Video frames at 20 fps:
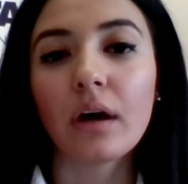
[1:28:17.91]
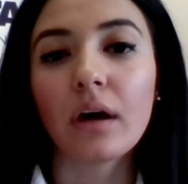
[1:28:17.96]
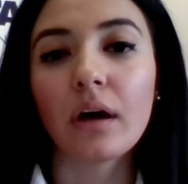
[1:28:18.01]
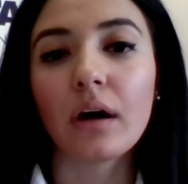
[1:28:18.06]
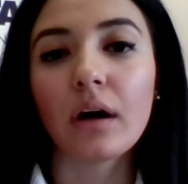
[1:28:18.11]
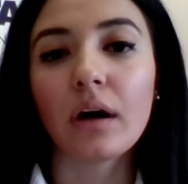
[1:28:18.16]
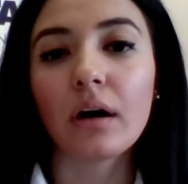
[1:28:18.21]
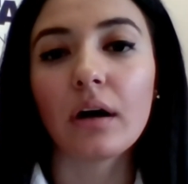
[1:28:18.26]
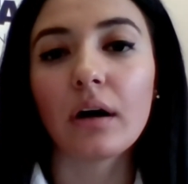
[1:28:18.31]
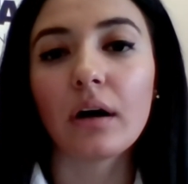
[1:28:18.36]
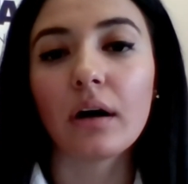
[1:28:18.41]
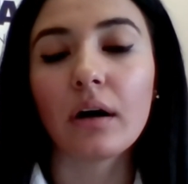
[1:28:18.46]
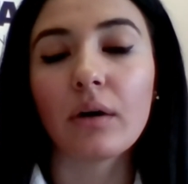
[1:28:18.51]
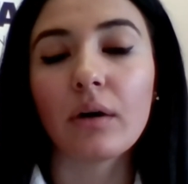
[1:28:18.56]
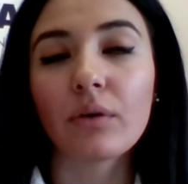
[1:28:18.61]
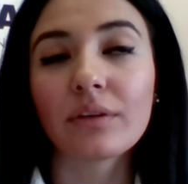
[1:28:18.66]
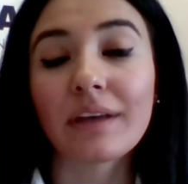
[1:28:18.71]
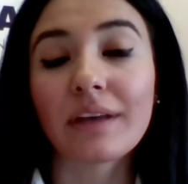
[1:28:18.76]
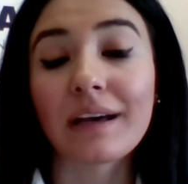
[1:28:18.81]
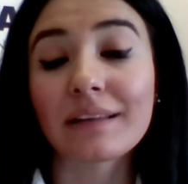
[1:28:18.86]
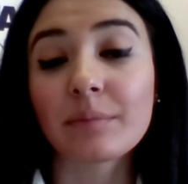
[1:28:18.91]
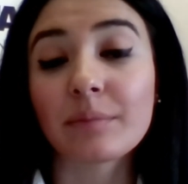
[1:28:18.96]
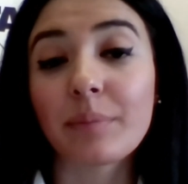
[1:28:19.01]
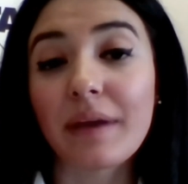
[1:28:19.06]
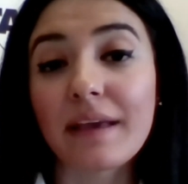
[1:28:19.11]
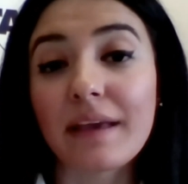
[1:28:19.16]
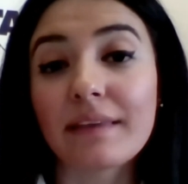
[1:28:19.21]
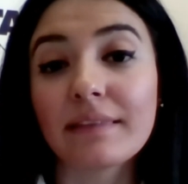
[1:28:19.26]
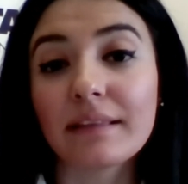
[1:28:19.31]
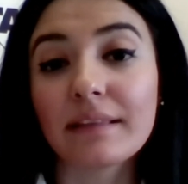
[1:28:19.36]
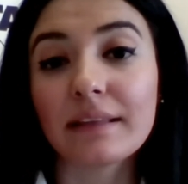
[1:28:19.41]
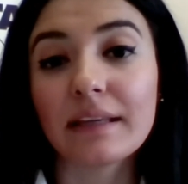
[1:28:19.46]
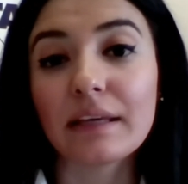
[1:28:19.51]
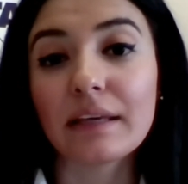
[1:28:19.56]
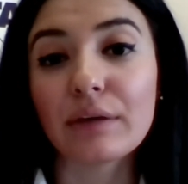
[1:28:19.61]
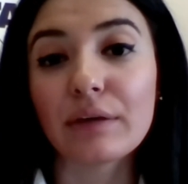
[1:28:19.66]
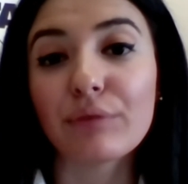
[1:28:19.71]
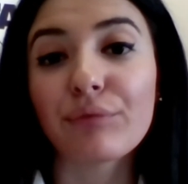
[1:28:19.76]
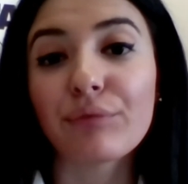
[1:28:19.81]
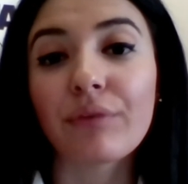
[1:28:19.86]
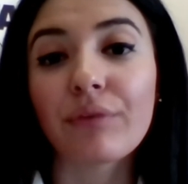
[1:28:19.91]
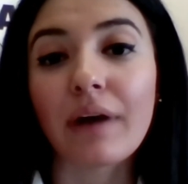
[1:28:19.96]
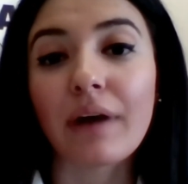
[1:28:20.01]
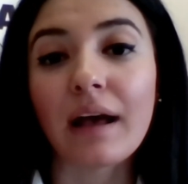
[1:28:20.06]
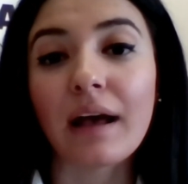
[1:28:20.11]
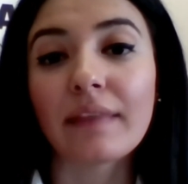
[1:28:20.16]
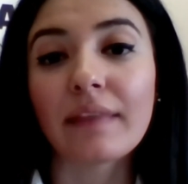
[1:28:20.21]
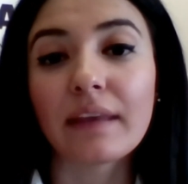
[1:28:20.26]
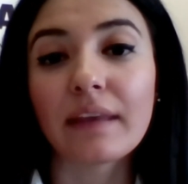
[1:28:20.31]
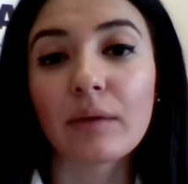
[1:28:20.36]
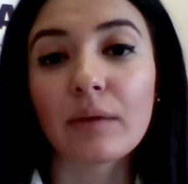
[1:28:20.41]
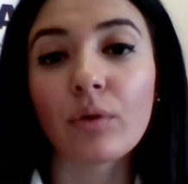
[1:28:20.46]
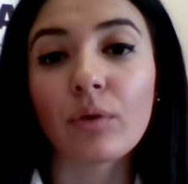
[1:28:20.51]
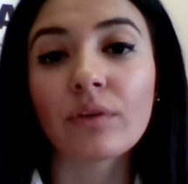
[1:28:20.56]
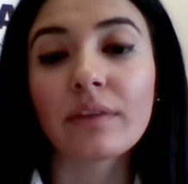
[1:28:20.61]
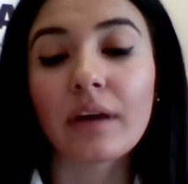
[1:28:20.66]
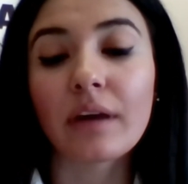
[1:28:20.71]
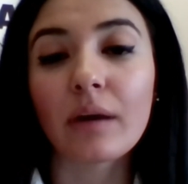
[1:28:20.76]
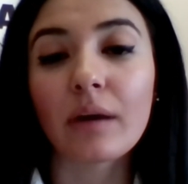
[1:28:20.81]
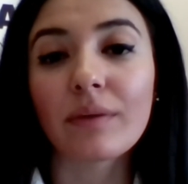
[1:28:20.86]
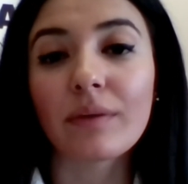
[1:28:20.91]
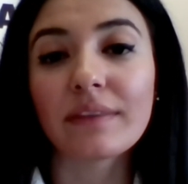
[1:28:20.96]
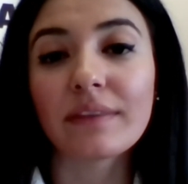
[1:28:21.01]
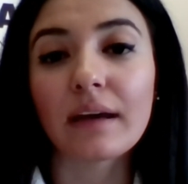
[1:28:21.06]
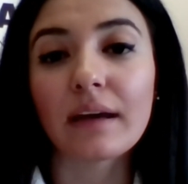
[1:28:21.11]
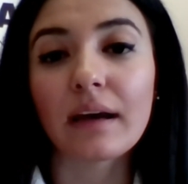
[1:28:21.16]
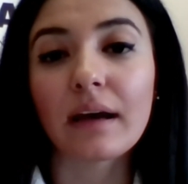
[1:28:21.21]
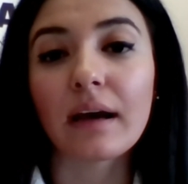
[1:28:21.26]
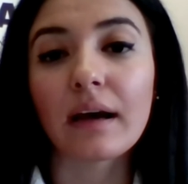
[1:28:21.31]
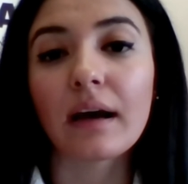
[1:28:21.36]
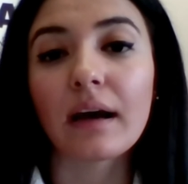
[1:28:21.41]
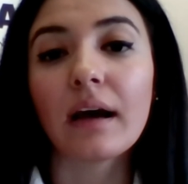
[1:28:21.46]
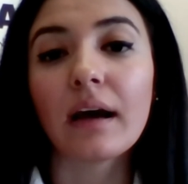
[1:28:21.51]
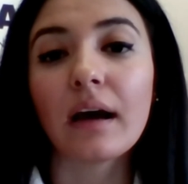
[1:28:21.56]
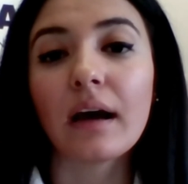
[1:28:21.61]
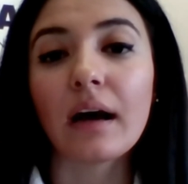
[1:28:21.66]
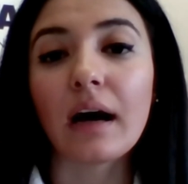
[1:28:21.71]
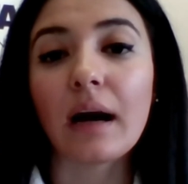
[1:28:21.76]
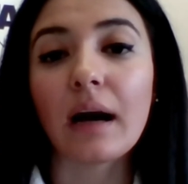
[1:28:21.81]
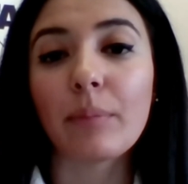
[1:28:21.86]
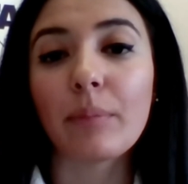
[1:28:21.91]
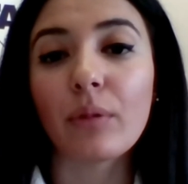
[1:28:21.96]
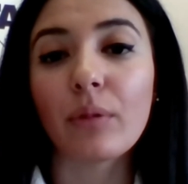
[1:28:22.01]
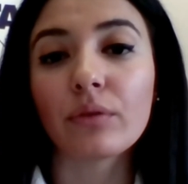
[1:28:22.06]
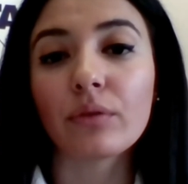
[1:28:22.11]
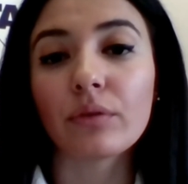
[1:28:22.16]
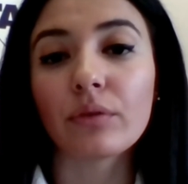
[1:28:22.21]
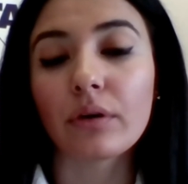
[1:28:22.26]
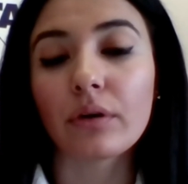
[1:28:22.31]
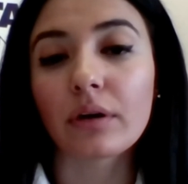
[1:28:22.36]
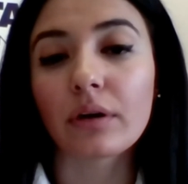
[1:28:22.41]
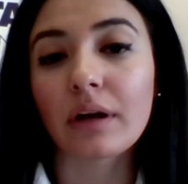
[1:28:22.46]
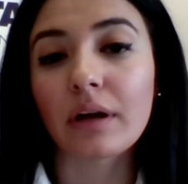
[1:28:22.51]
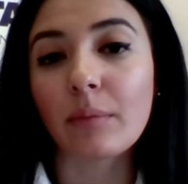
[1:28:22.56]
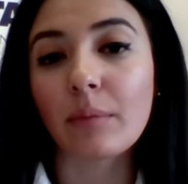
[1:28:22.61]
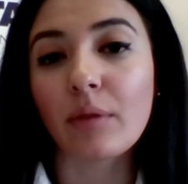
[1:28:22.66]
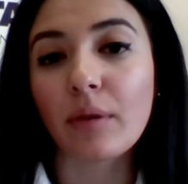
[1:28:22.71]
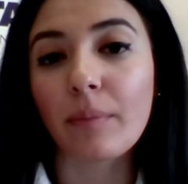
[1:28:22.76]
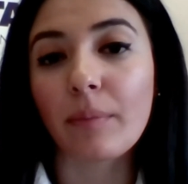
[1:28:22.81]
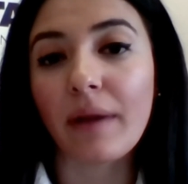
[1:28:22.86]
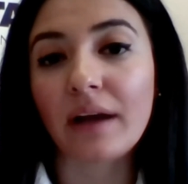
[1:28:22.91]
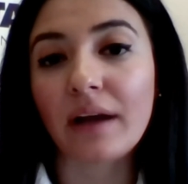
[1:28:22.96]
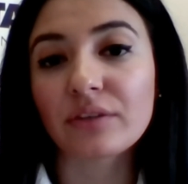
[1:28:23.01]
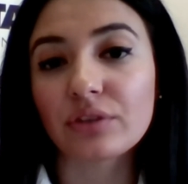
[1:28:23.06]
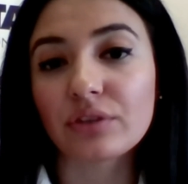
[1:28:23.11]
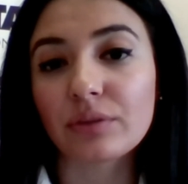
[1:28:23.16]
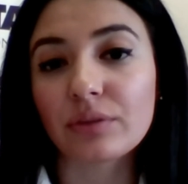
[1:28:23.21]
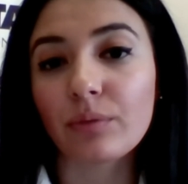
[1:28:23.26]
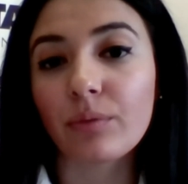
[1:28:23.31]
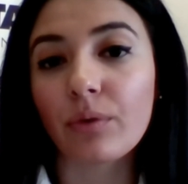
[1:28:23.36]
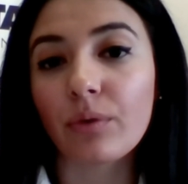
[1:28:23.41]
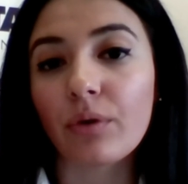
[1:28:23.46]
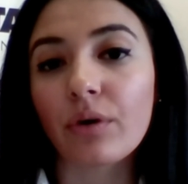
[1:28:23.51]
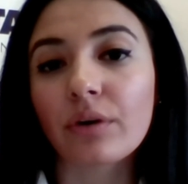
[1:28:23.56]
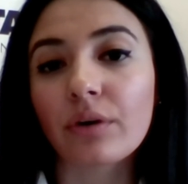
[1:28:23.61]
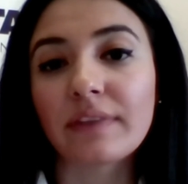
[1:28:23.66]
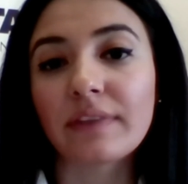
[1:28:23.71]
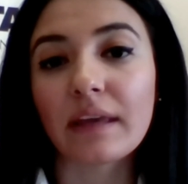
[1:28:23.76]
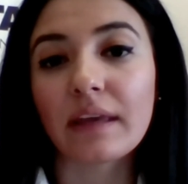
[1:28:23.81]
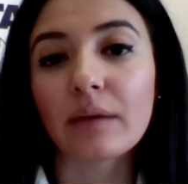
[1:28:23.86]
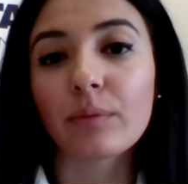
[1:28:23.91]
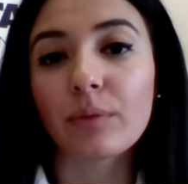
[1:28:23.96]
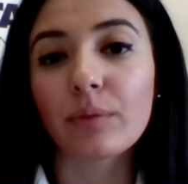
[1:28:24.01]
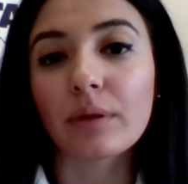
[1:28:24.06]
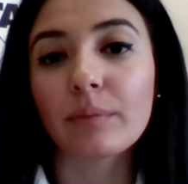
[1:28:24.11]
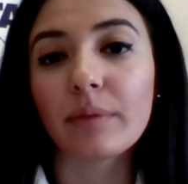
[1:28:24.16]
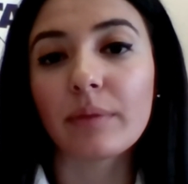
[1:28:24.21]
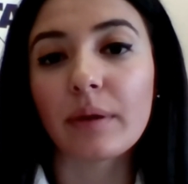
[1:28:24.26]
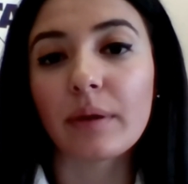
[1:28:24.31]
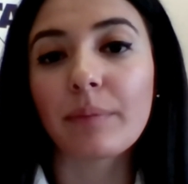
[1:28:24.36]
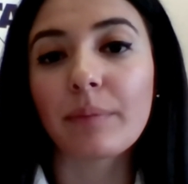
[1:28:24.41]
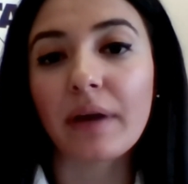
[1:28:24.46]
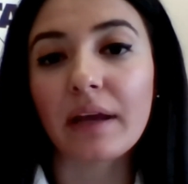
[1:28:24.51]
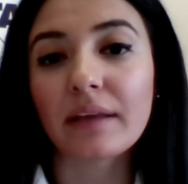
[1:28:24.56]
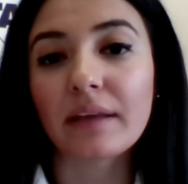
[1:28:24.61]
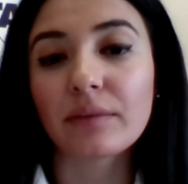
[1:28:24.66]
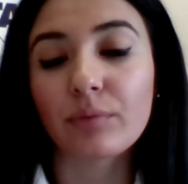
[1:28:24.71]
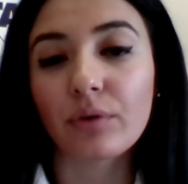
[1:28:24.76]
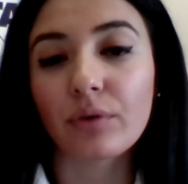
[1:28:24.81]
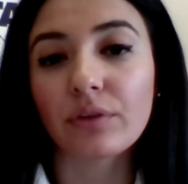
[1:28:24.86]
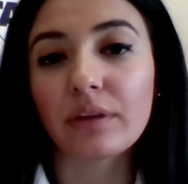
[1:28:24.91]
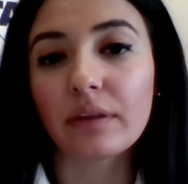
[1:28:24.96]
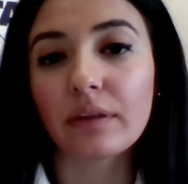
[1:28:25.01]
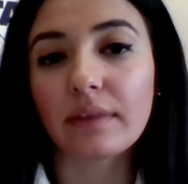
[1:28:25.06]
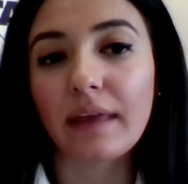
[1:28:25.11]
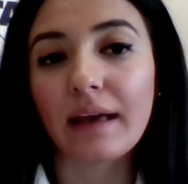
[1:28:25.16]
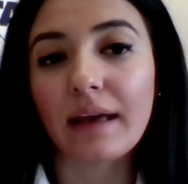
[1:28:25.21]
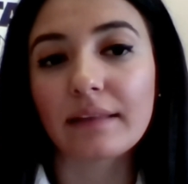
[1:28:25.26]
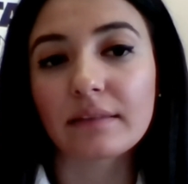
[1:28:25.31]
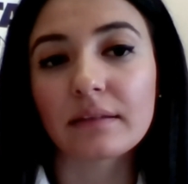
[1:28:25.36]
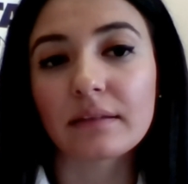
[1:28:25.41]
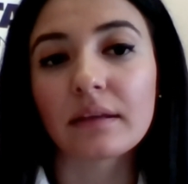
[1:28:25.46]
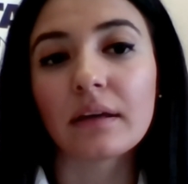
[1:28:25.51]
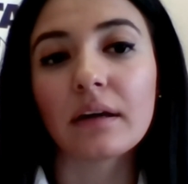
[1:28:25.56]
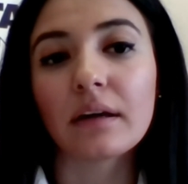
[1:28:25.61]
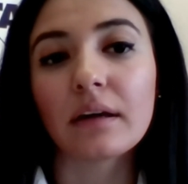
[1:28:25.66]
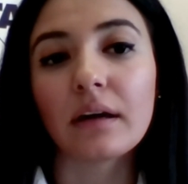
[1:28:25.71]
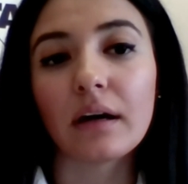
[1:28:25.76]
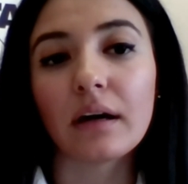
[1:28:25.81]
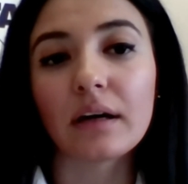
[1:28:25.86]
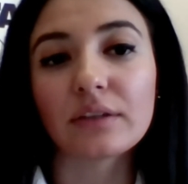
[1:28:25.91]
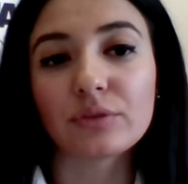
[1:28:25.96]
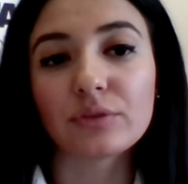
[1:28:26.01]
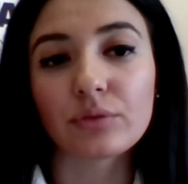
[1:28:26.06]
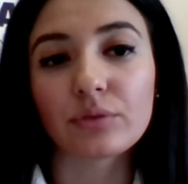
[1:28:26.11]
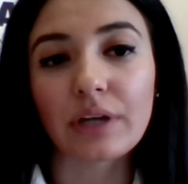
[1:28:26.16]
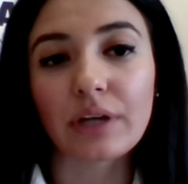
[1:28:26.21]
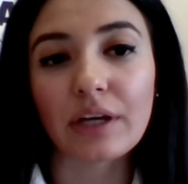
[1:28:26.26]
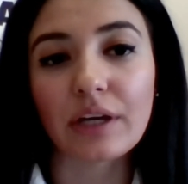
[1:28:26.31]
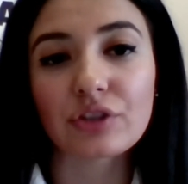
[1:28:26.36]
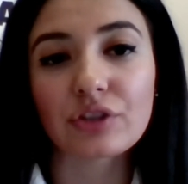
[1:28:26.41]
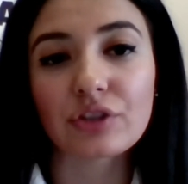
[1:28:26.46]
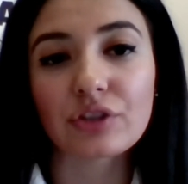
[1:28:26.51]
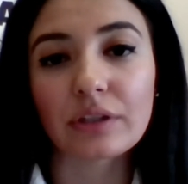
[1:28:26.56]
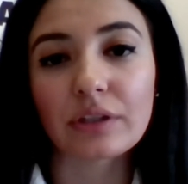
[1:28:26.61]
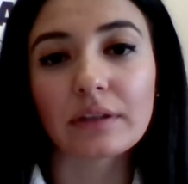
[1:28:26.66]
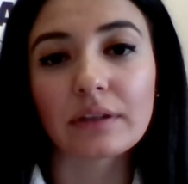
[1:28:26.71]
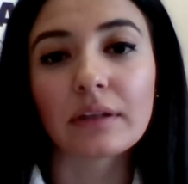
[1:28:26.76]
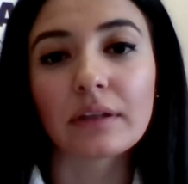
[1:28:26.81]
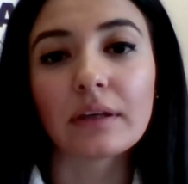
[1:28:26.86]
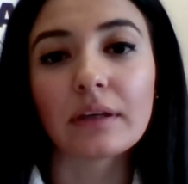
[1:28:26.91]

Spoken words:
on unpaid leave and they wonder whether upon coming back to the work, they will be paid for that duration.